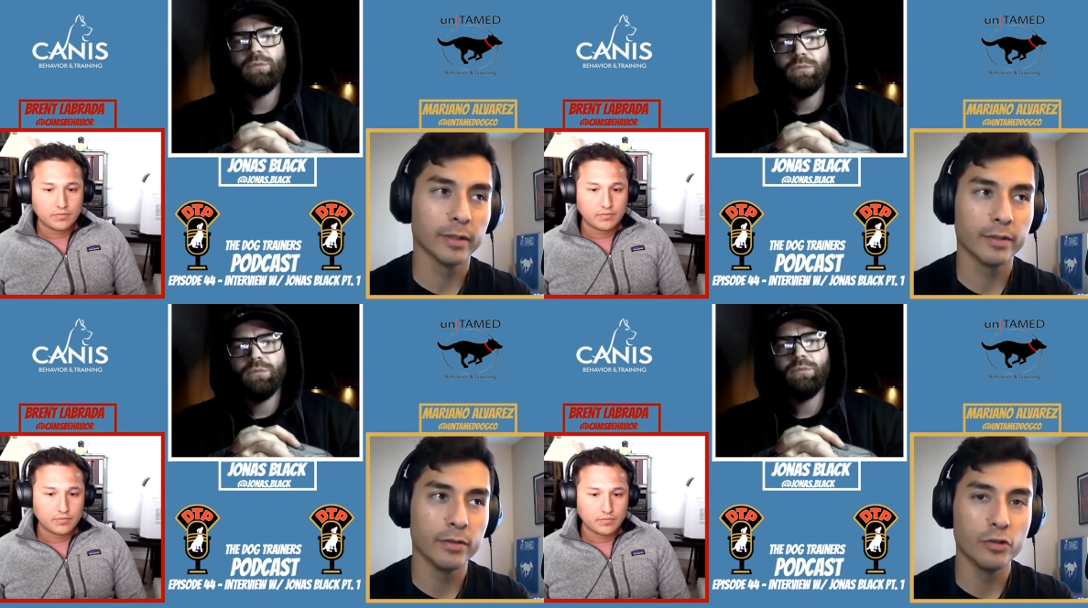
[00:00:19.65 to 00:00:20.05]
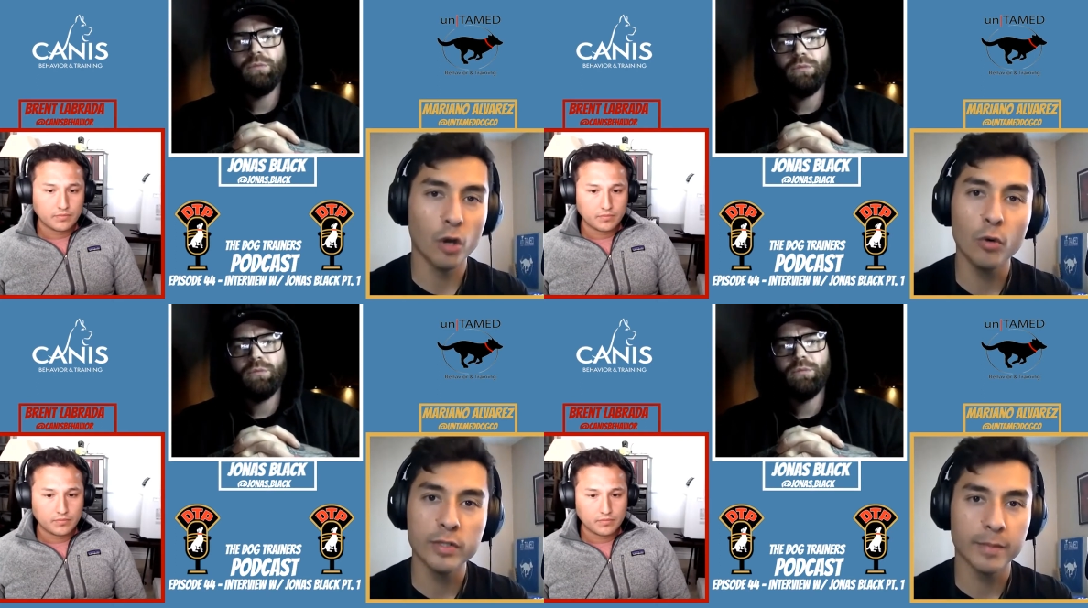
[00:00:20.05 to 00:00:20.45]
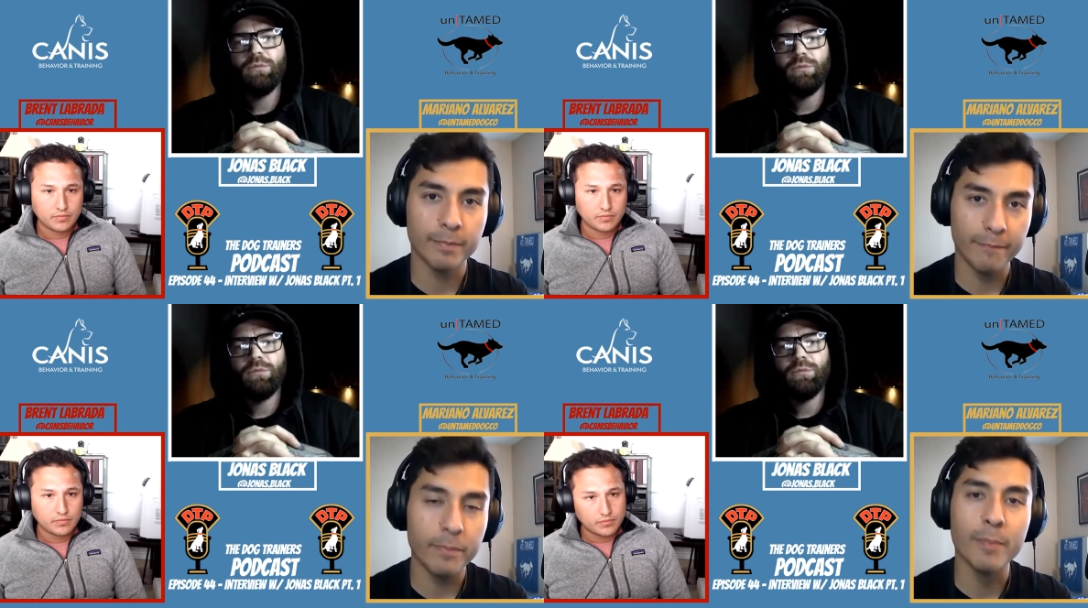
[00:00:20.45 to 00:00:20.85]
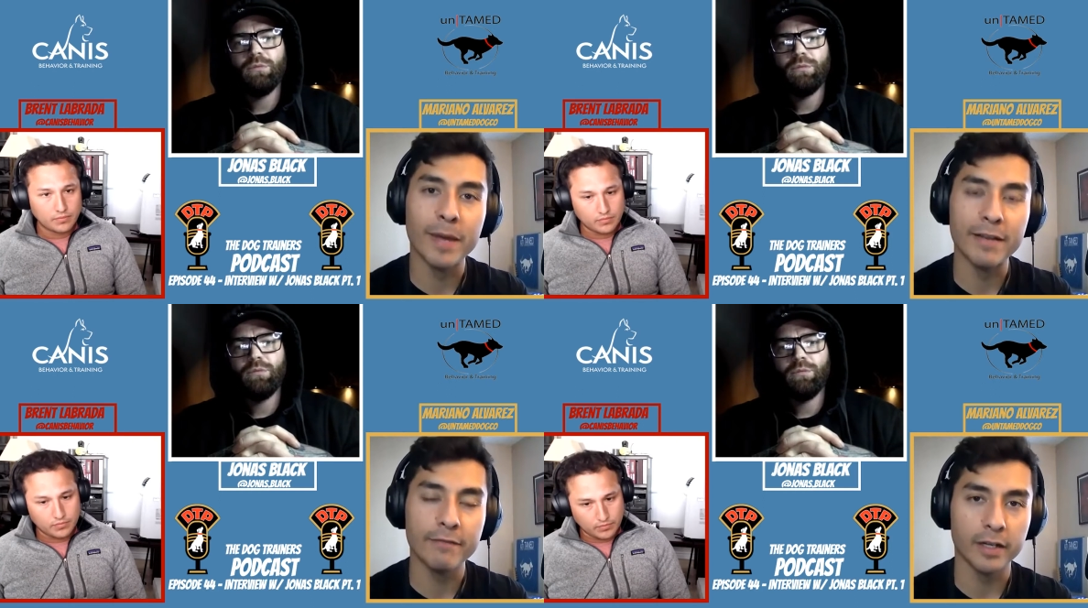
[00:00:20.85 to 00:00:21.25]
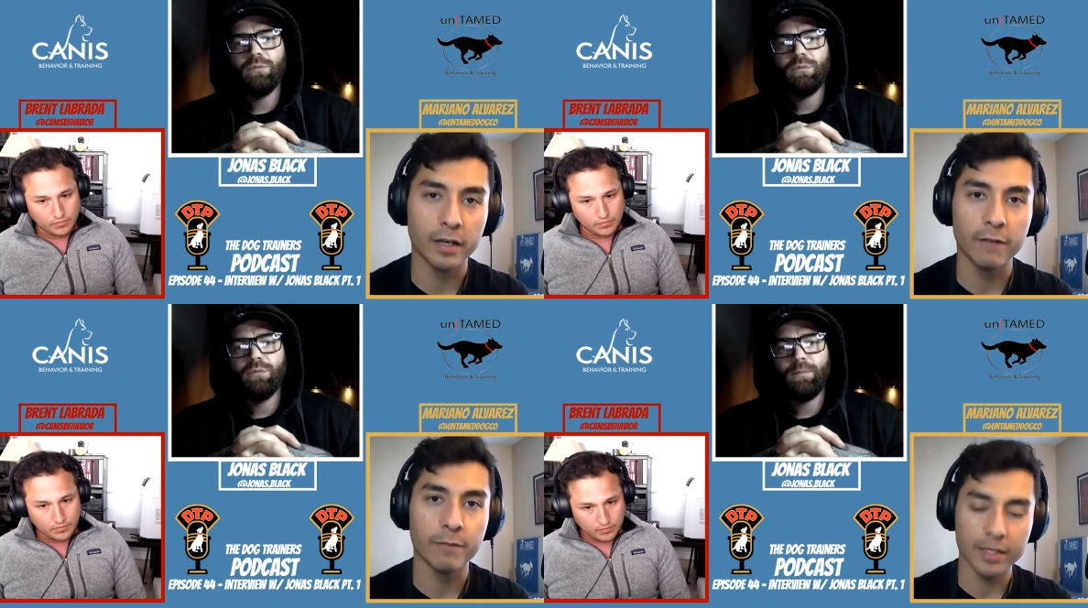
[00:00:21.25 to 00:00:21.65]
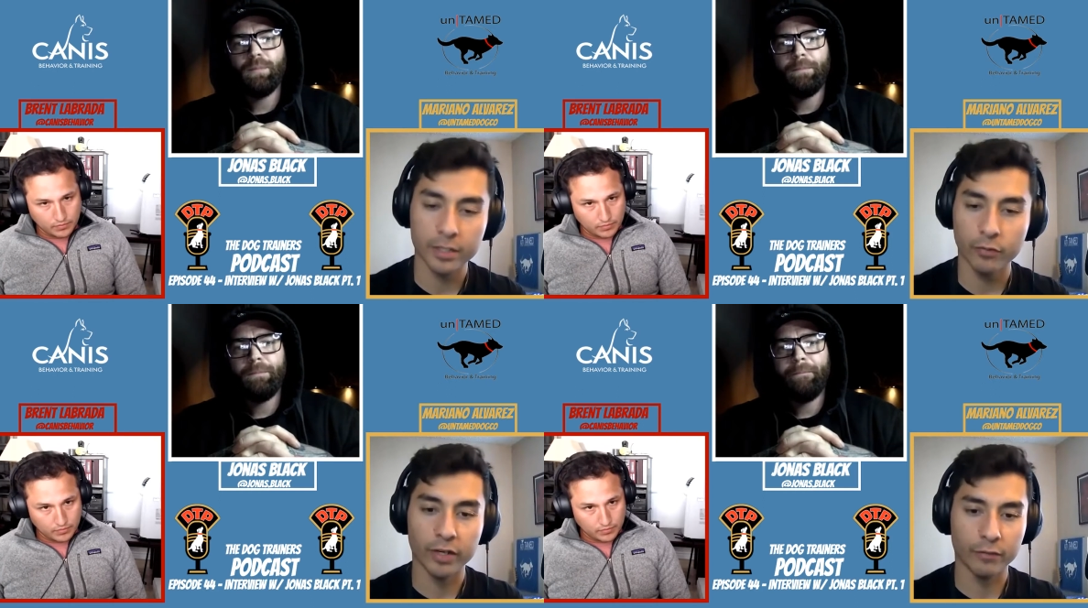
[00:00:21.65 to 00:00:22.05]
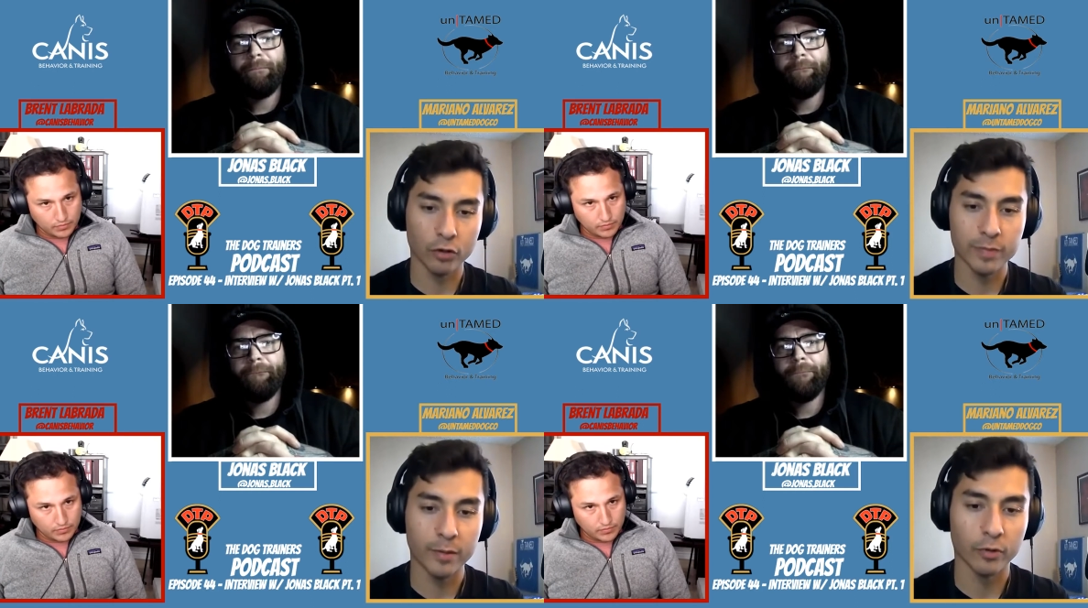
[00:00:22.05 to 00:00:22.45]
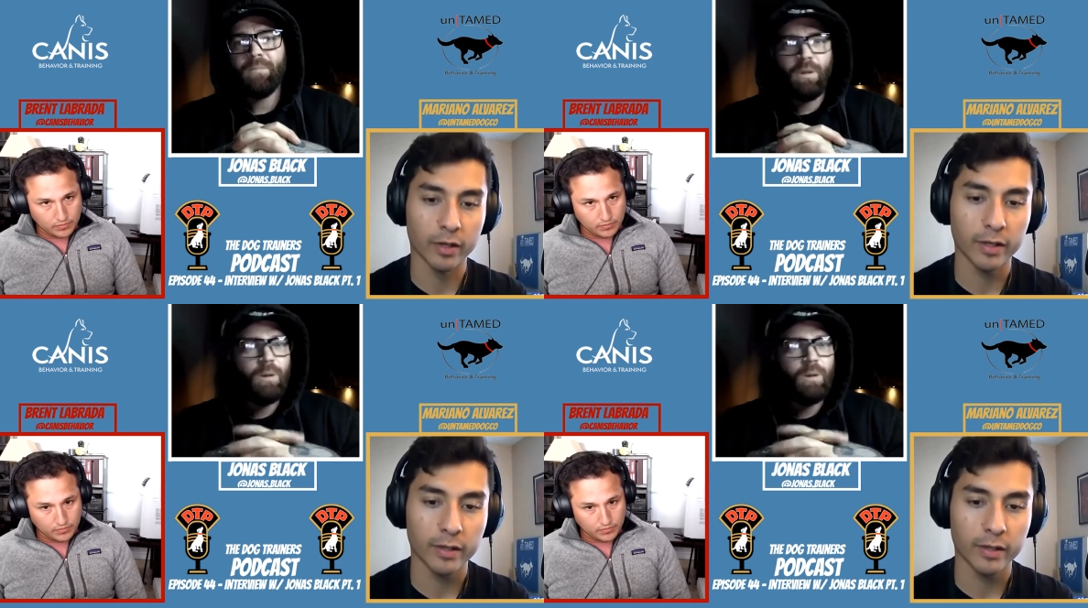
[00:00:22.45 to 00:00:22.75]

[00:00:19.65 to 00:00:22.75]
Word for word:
Speaker 1: knows the the benefit of positive reinforcement work.